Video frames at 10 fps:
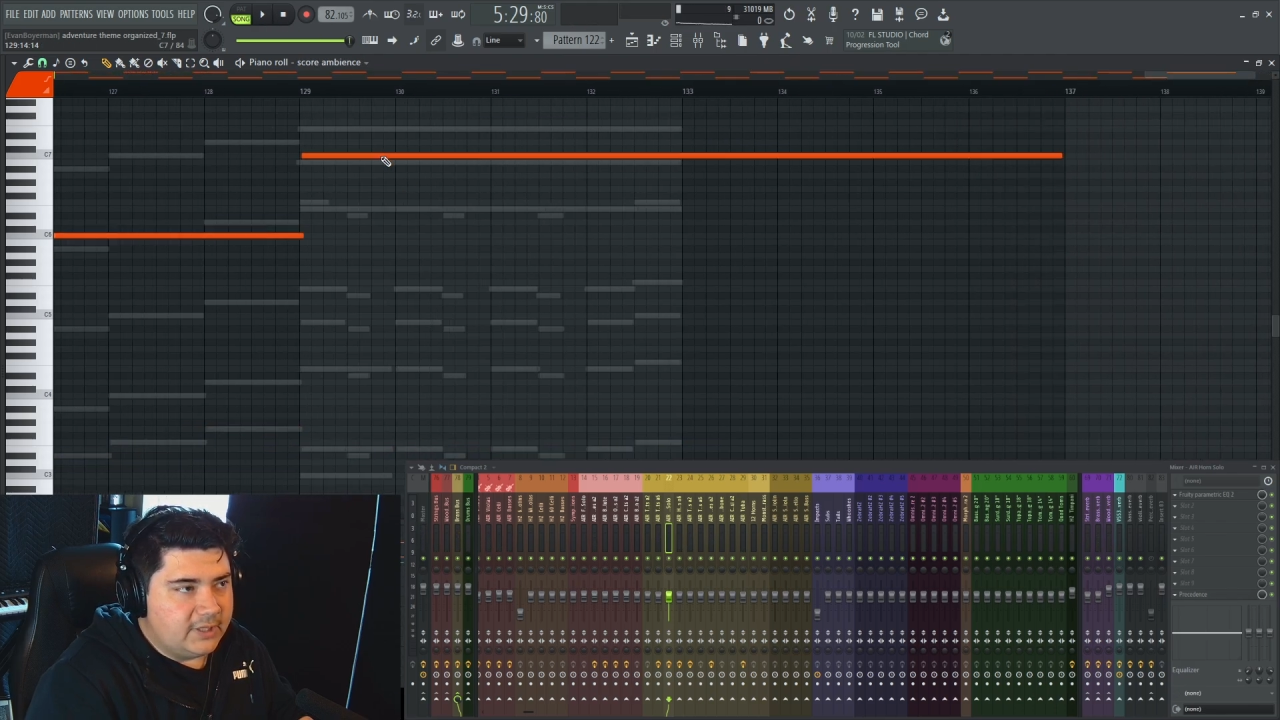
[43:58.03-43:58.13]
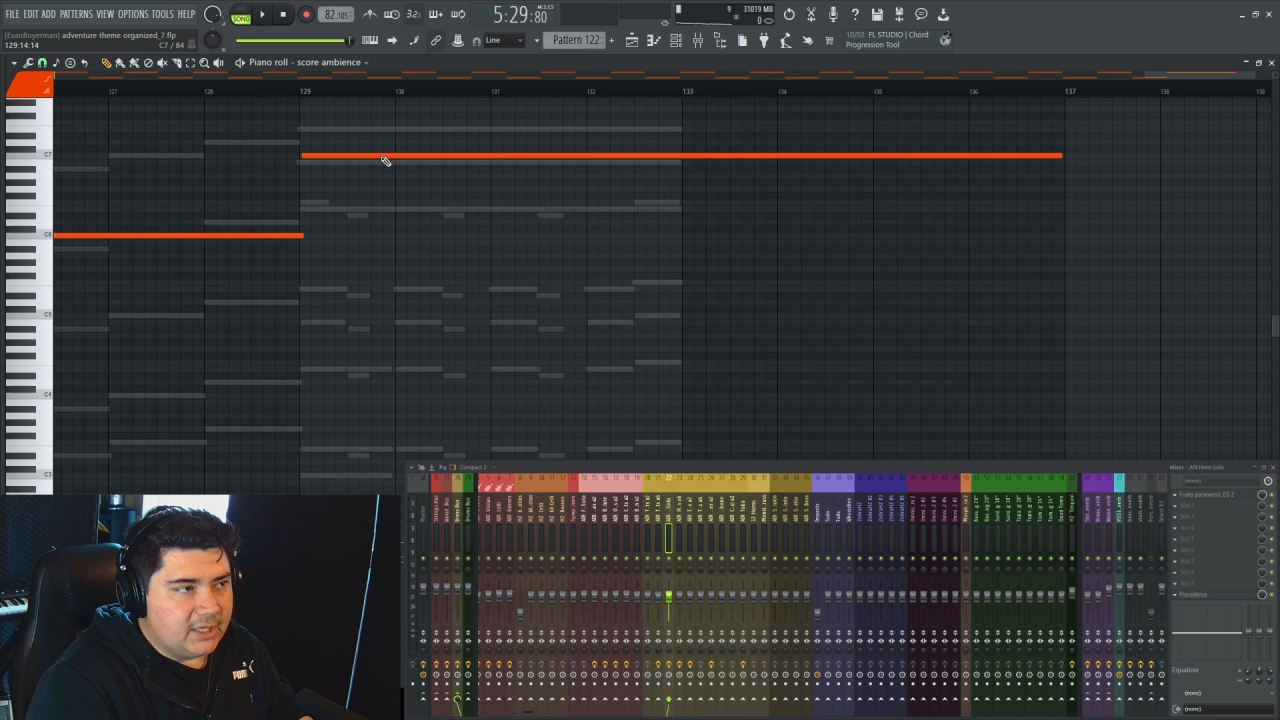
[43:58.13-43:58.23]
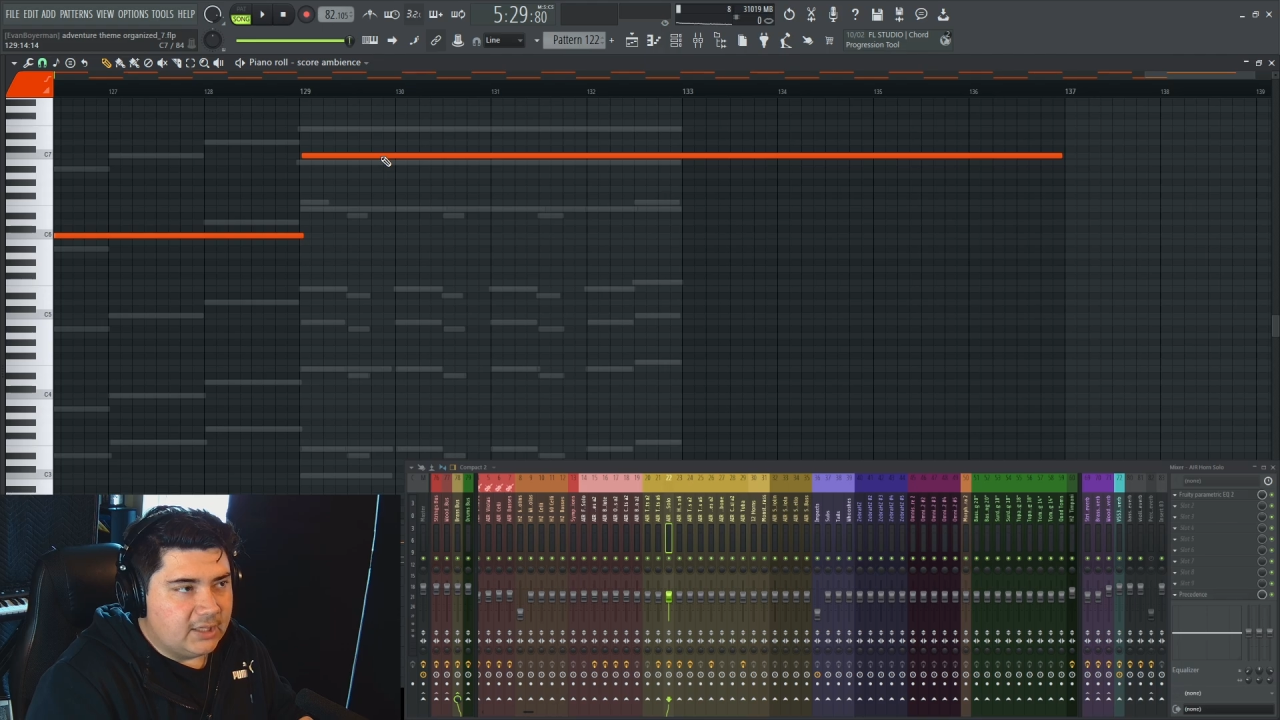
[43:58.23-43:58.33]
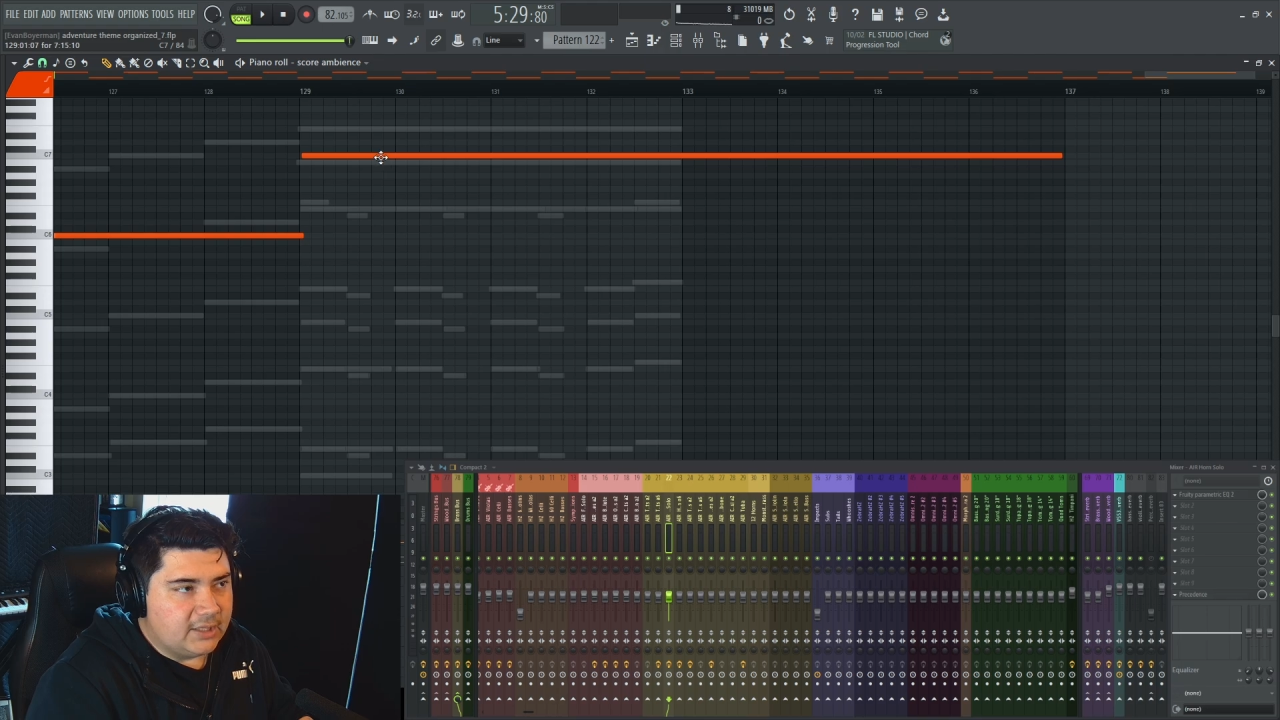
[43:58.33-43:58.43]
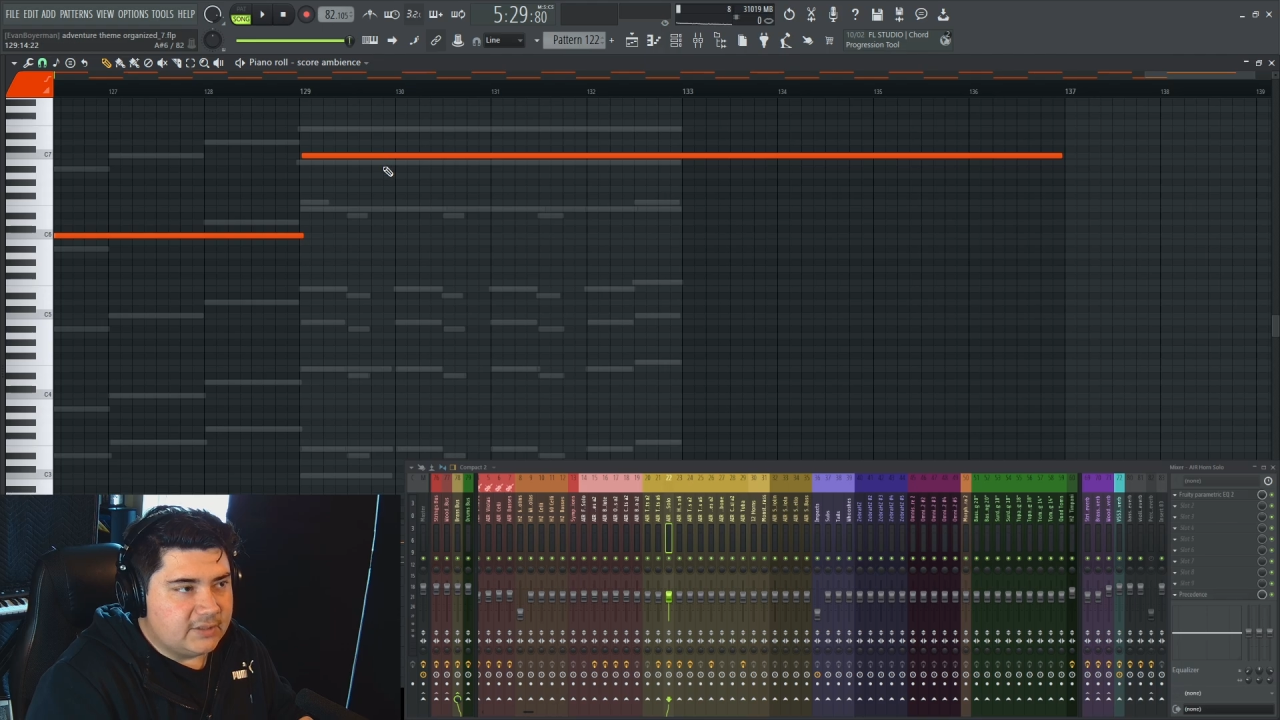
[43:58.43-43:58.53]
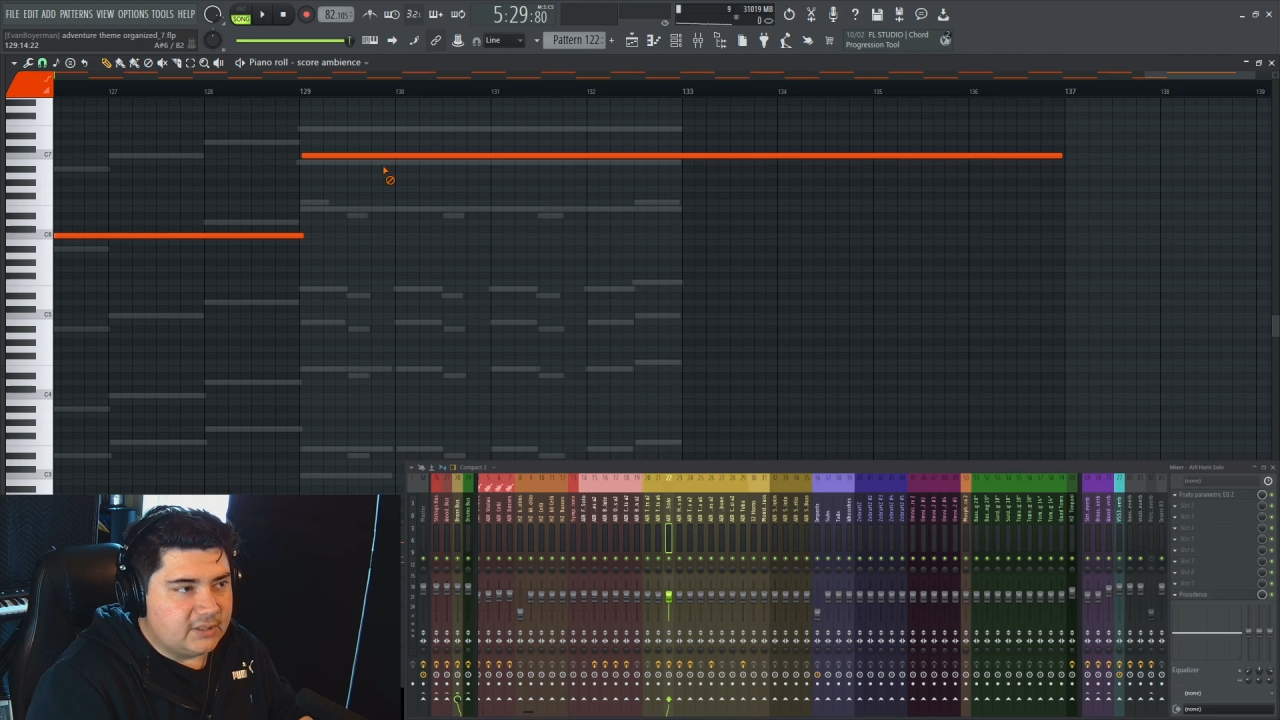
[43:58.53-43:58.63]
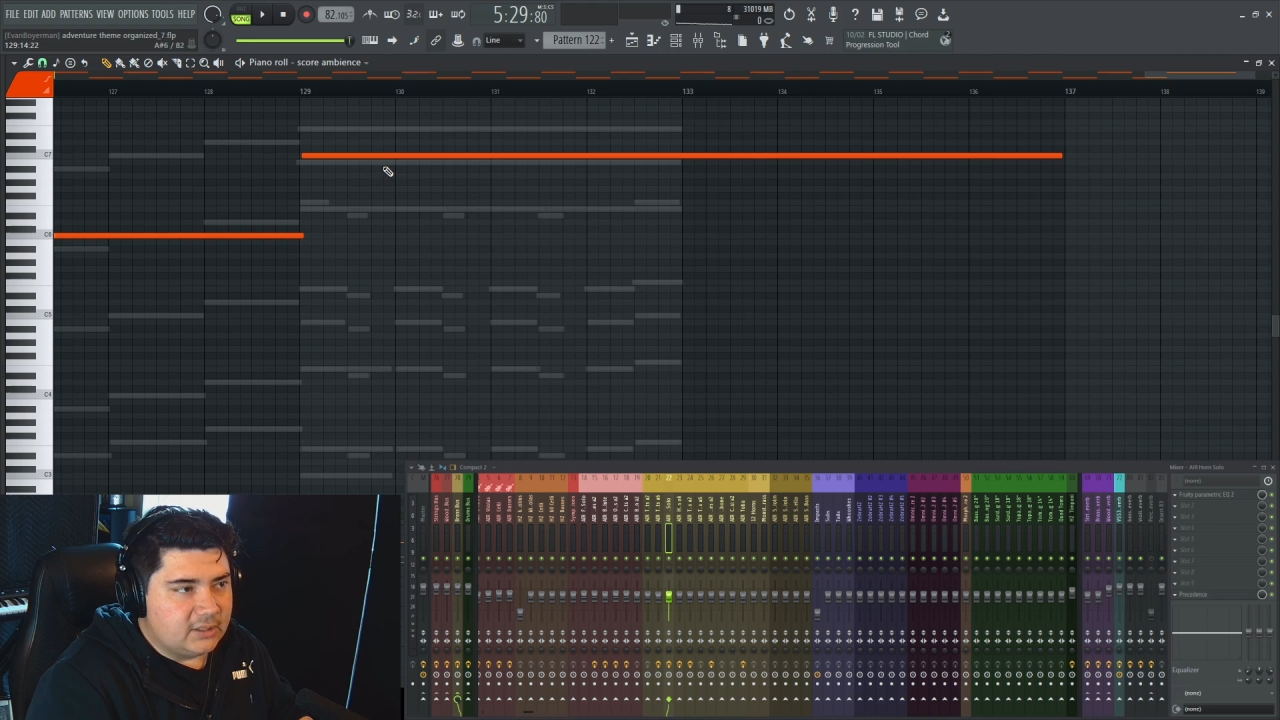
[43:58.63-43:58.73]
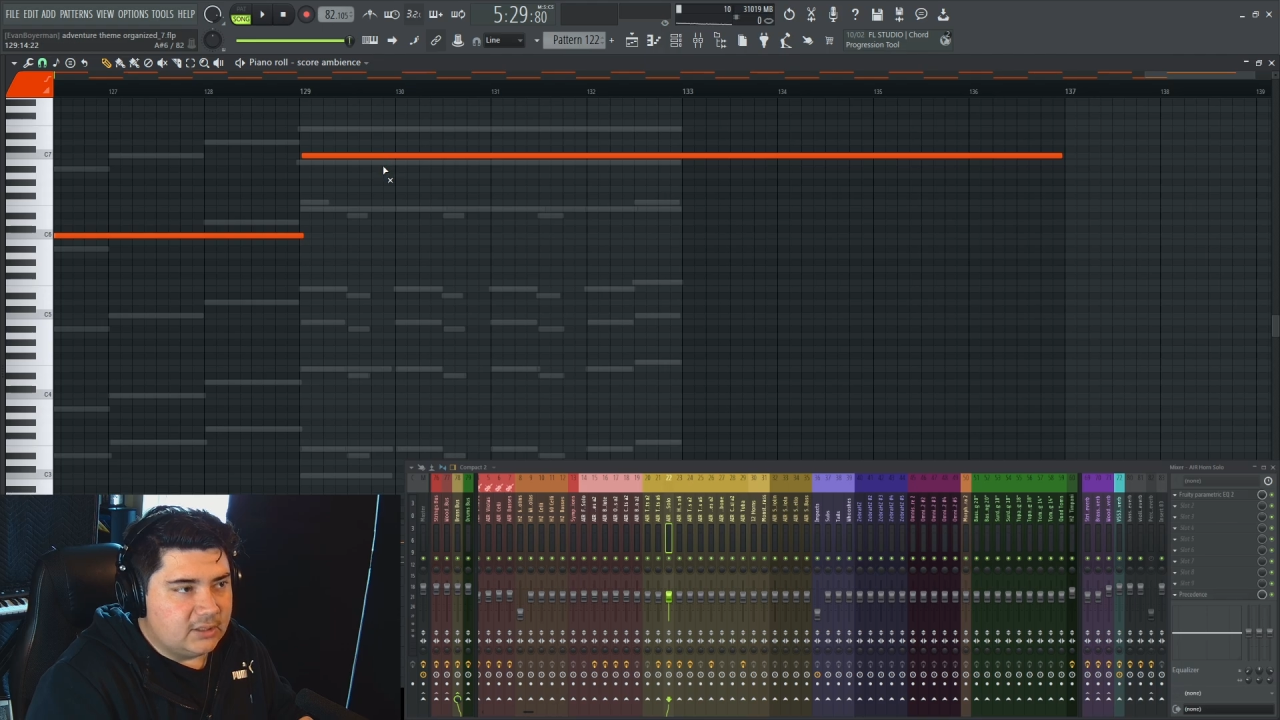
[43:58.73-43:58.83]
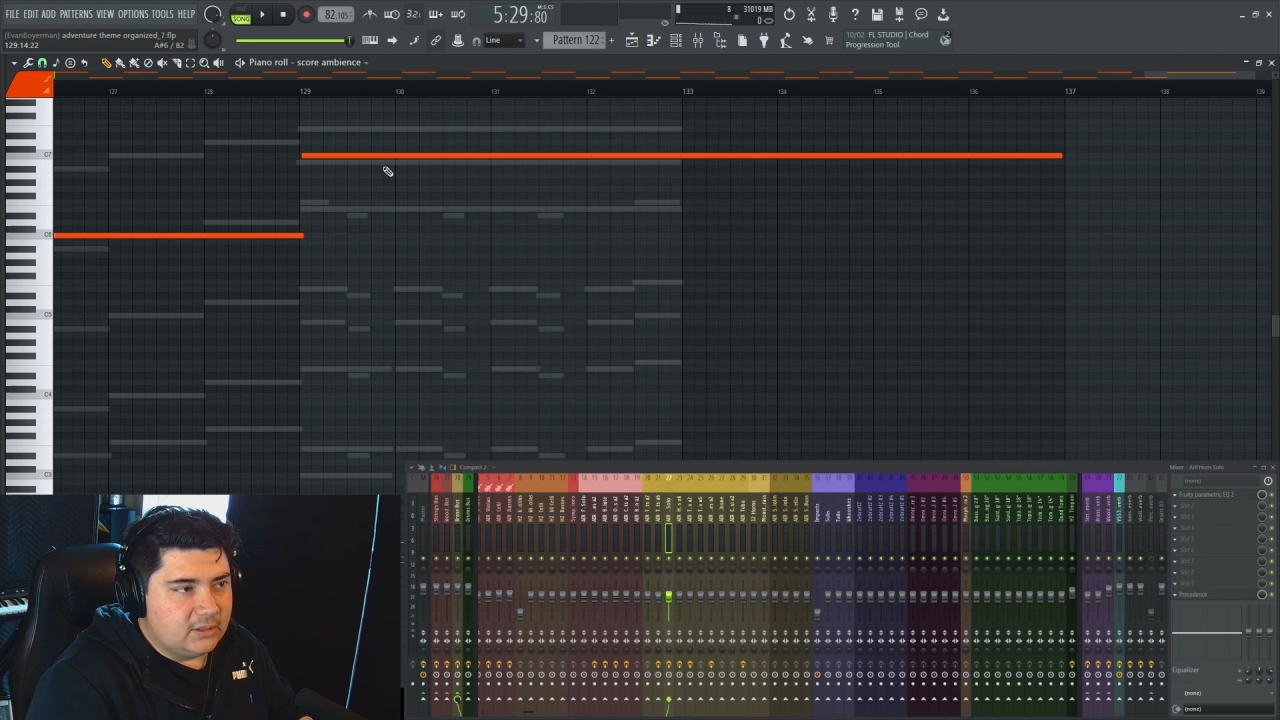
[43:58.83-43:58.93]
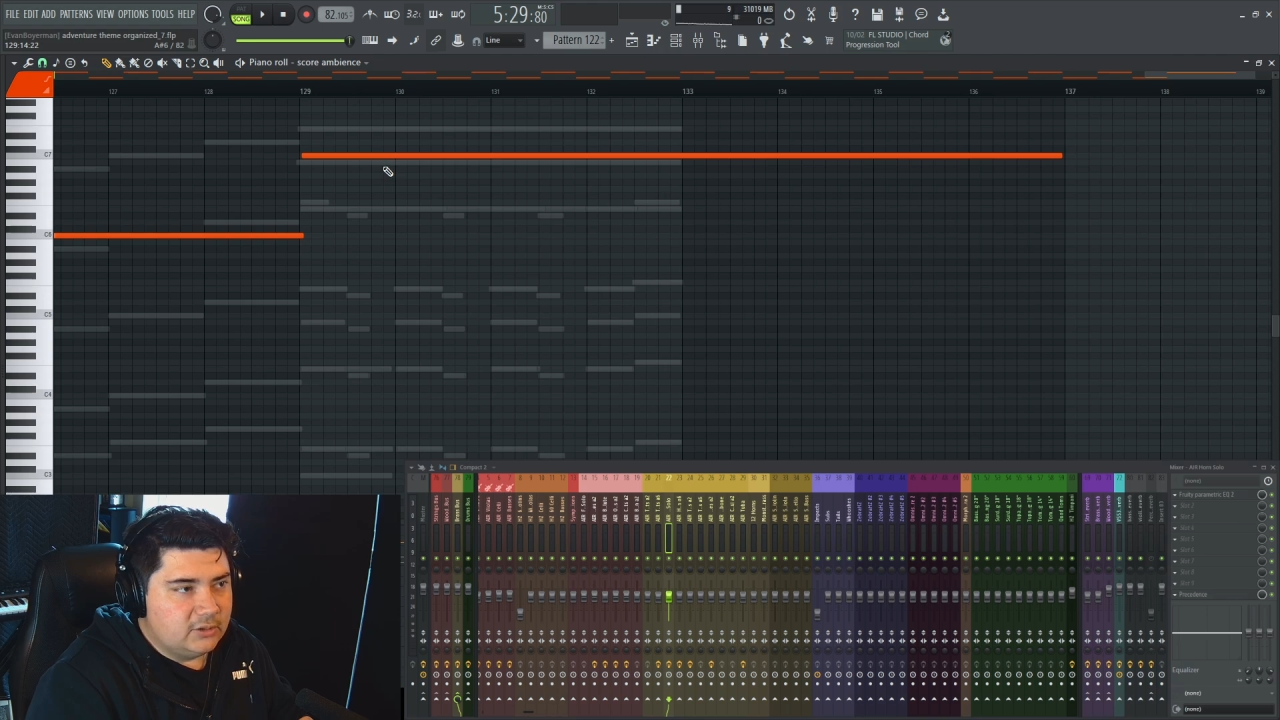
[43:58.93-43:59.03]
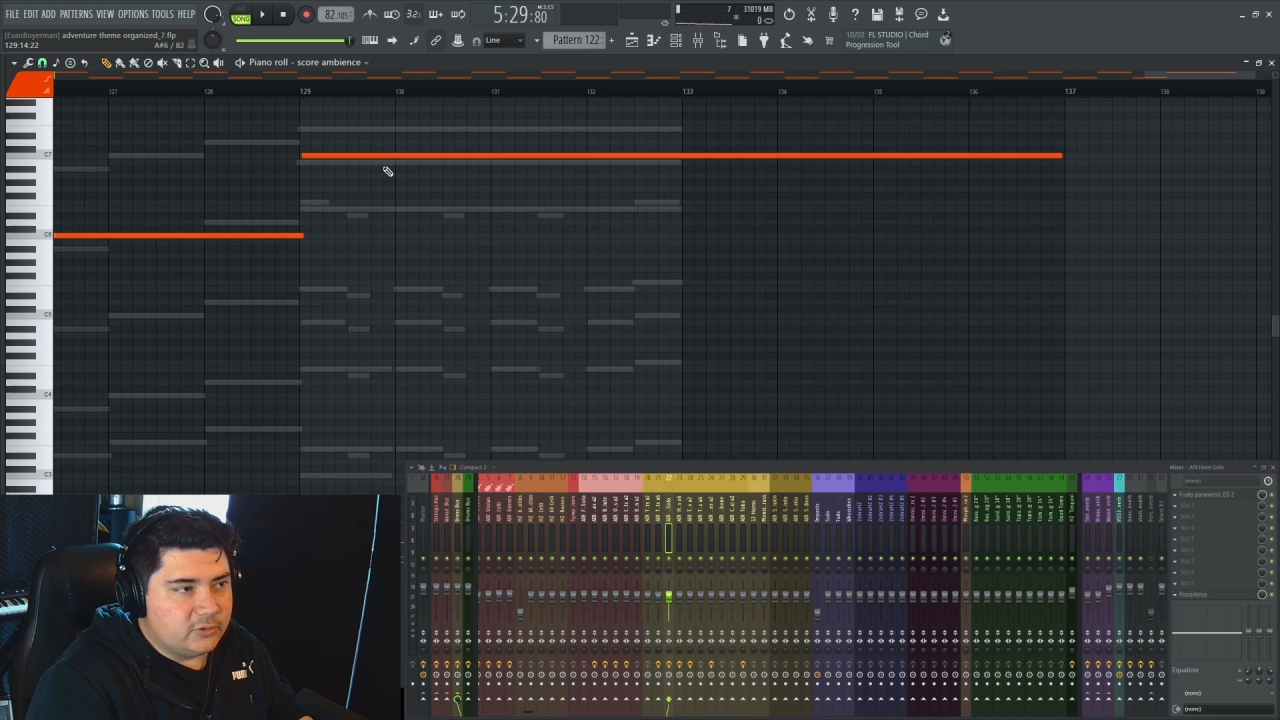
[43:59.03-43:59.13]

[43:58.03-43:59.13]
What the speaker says: again, like I said,